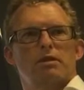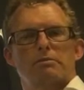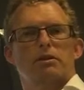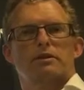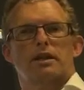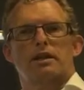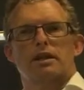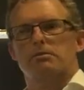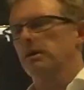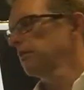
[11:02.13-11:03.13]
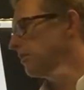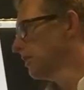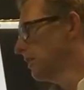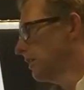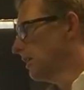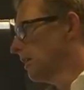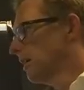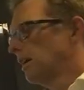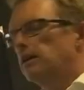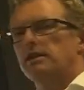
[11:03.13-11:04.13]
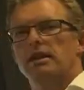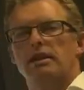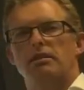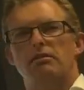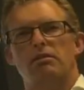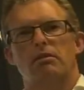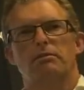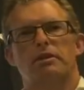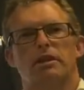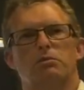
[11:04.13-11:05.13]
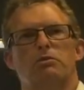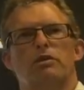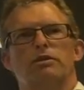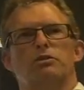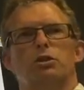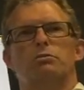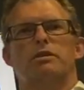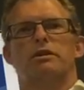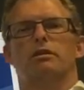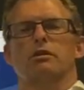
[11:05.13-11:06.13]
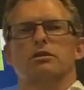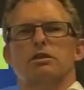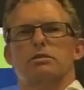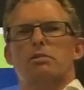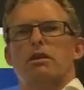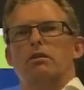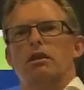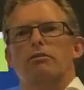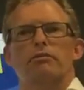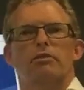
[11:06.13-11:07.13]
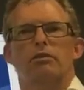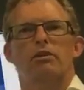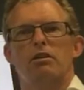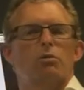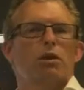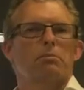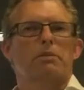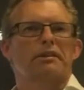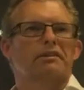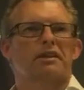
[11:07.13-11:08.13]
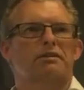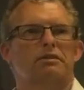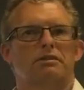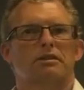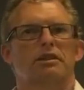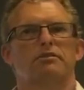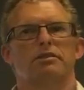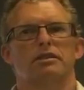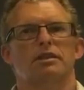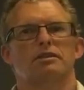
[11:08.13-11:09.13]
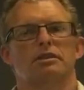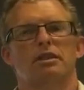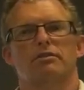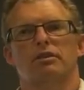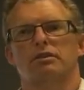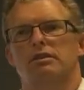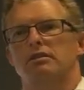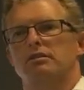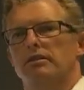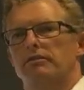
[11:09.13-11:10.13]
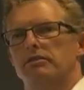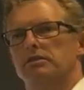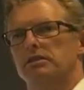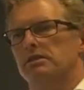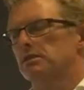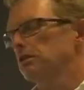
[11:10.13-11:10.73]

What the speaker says: That might take another month. And then I'm thinking we run the two methodologies parallel for 1 month then to see if there's any significant differences.